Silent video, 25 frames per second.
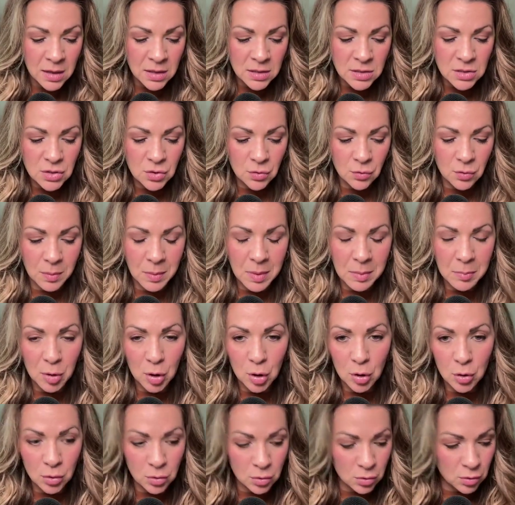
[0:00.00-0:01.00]
So
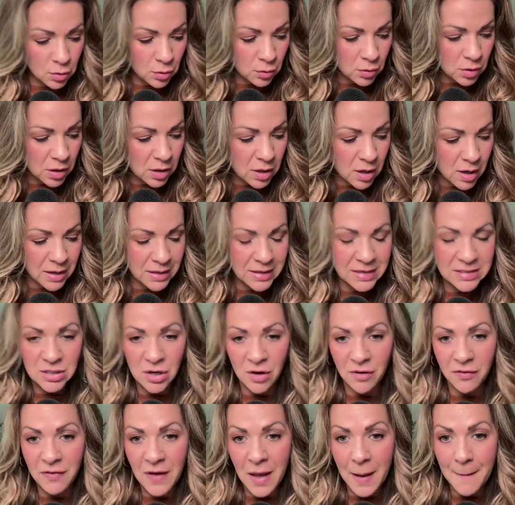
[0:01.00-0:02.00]
remember, glucagon is
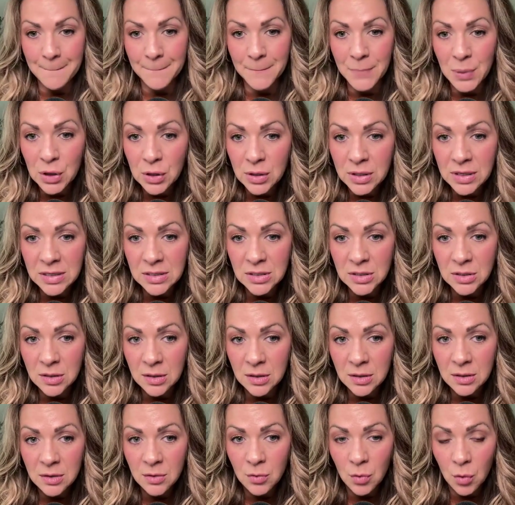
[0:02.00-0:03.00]
our fat
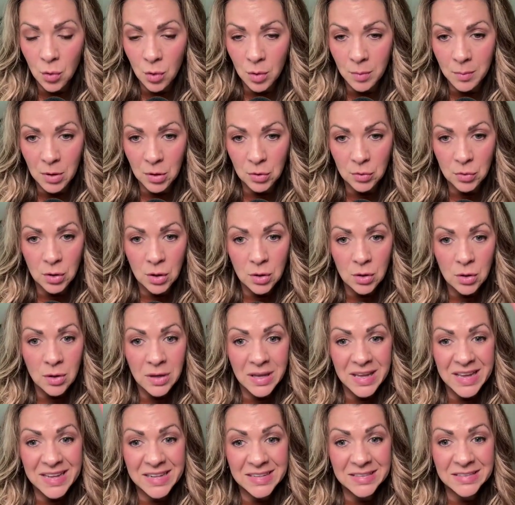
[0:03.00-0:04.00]
burning hormone.
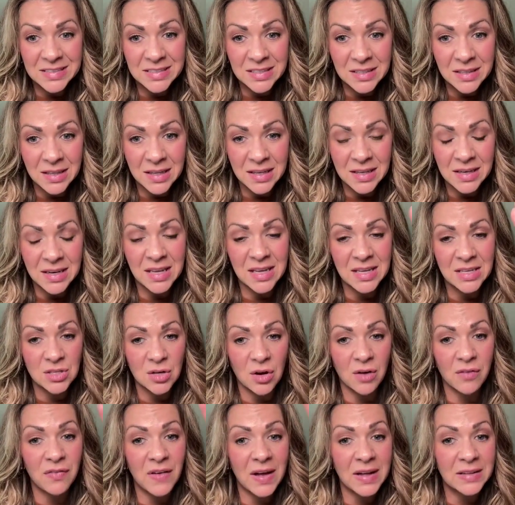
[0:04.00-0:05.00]
Insulin is
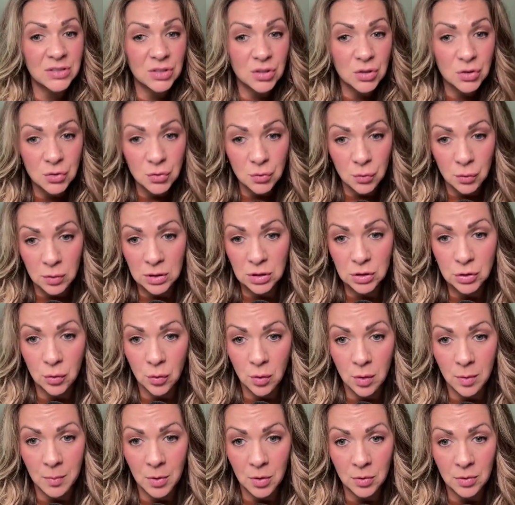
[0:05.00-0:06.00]
our fat storage
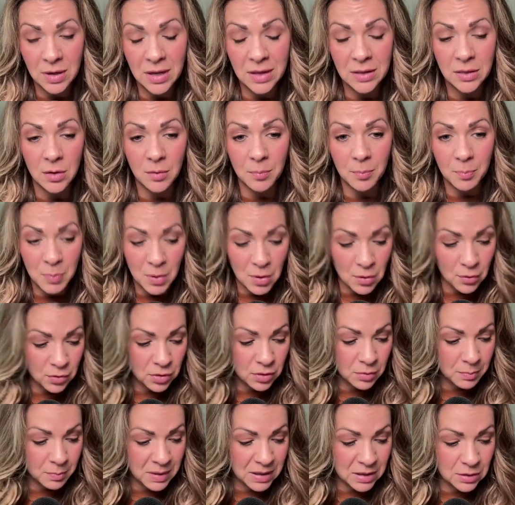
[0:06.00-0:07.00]
hormone, and they're
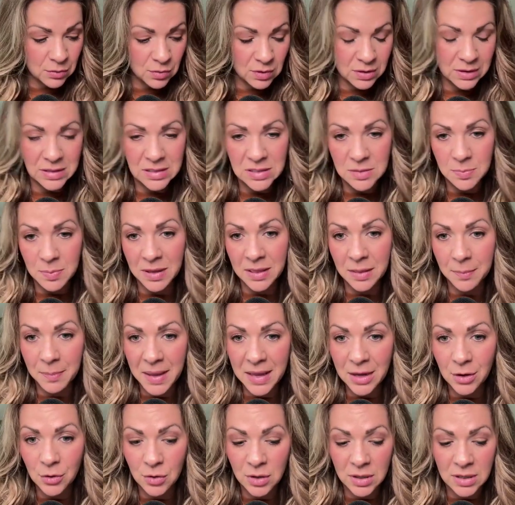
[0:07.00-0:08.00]
both being released by the
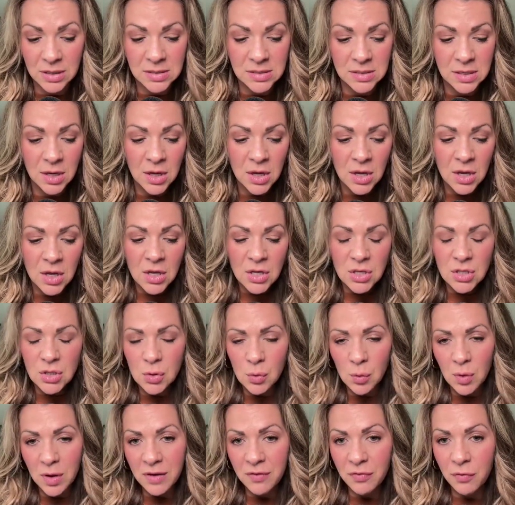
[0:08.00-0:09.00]
pancreas.
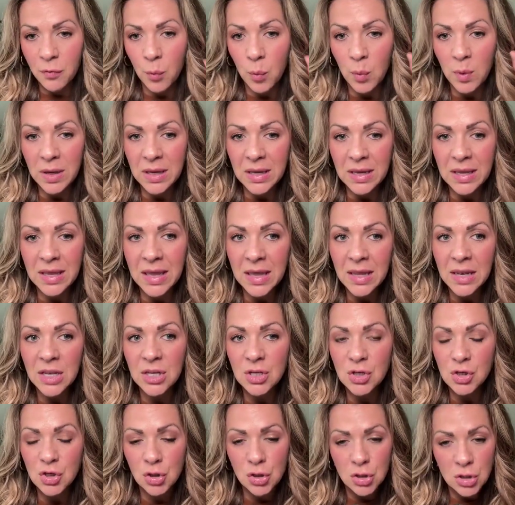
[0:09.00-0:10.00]
So if we get
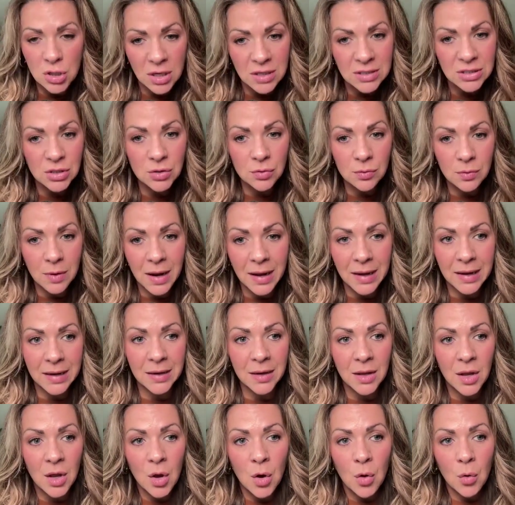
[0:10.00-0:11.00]
it just
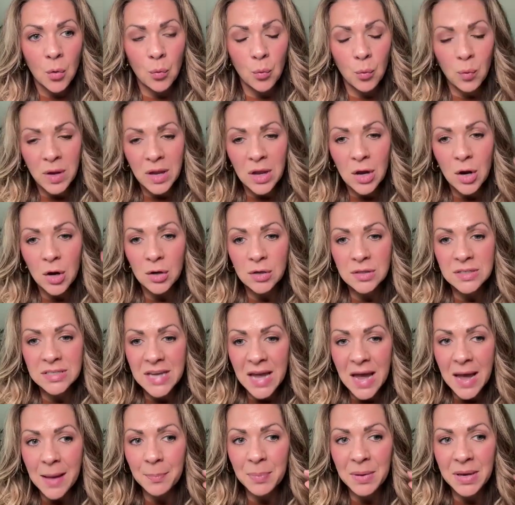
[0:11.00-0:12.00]
right, we are
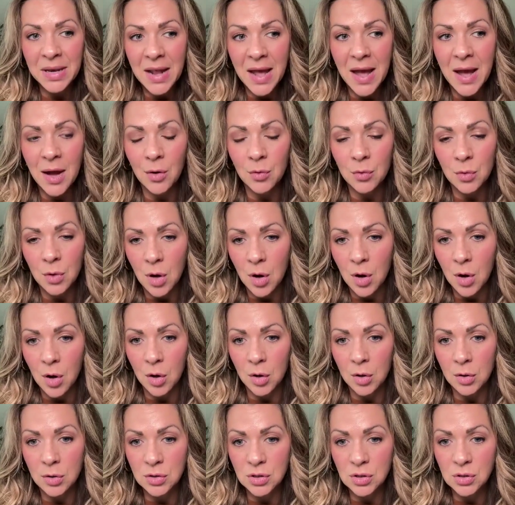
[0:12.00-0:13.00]
tapping out
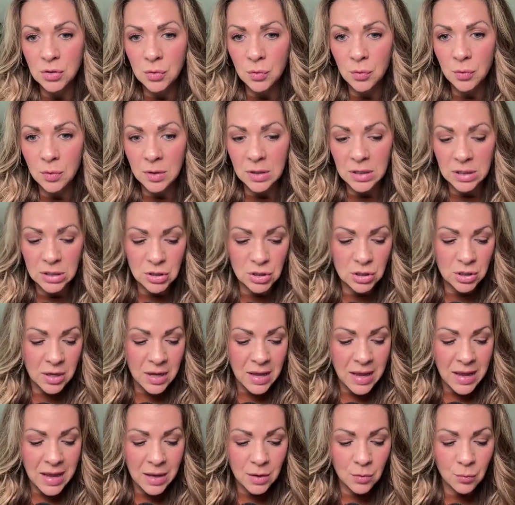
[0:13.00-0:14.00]
our storage
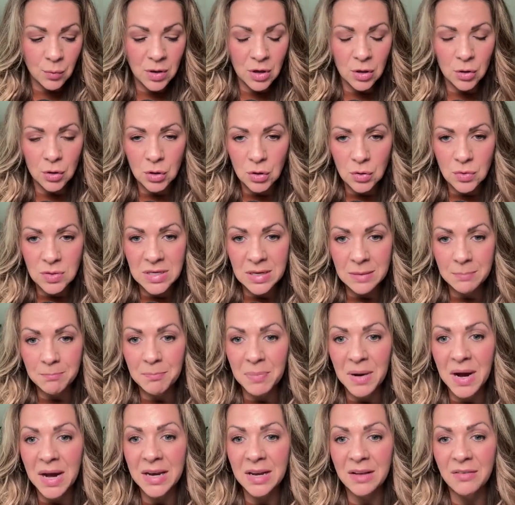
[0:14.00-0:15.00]
and we are using
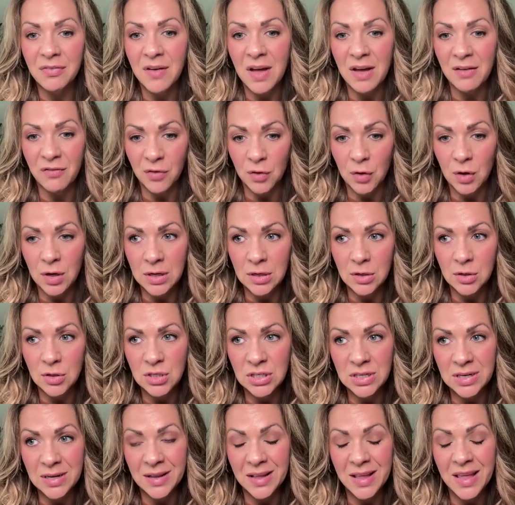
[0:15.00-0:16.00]
body fat for
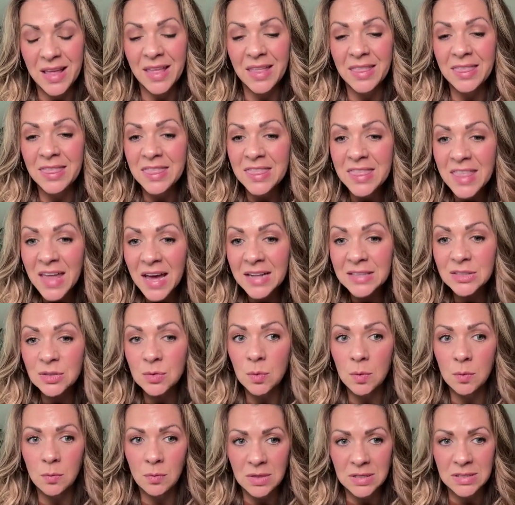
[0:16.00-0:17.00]
energy. And that's
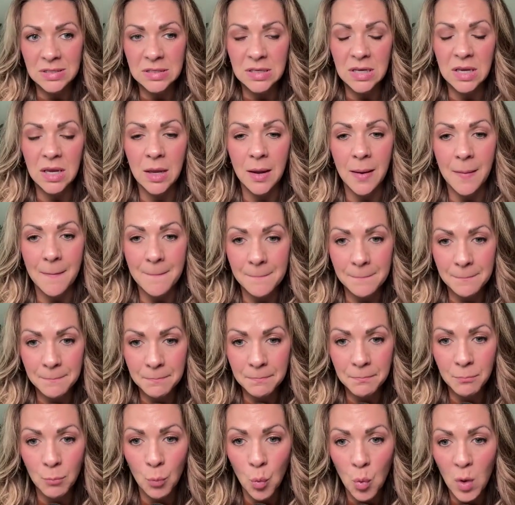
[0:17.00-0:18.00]
when we see
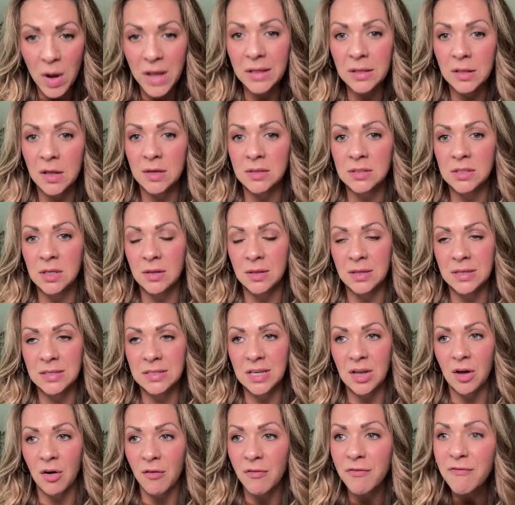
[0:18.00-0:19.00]
weight loss on the
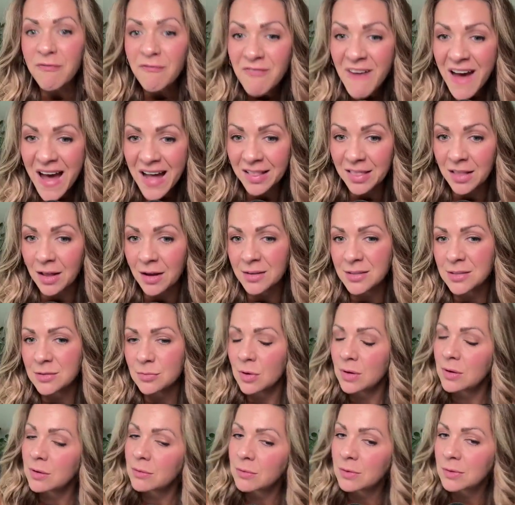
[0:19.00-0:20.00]
scale, fat loss.
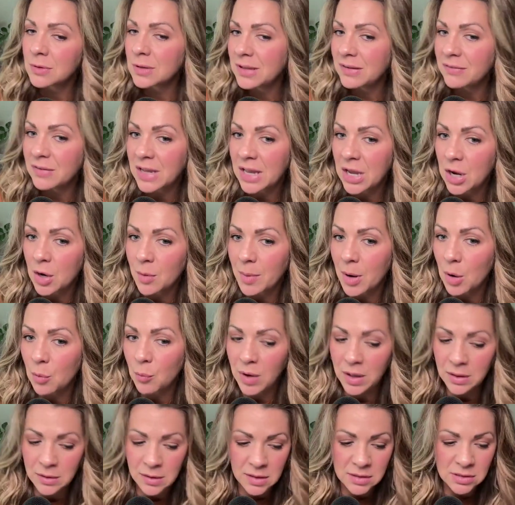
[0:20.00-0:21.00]
I don't really even care about
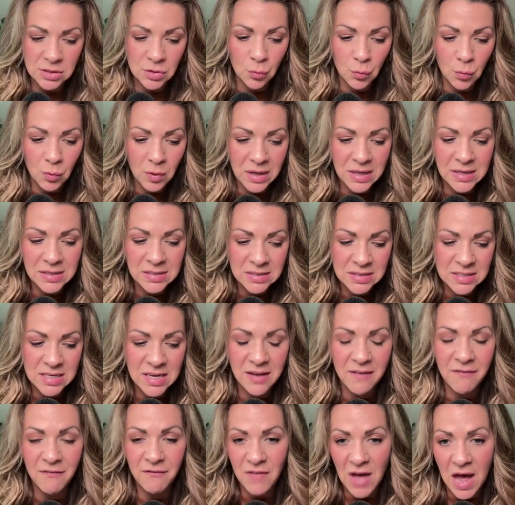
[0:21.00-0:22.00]
weight loss. We
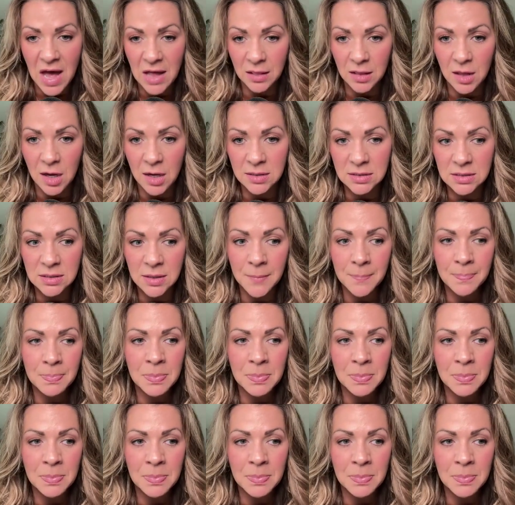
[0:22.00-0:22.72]
see fat loss.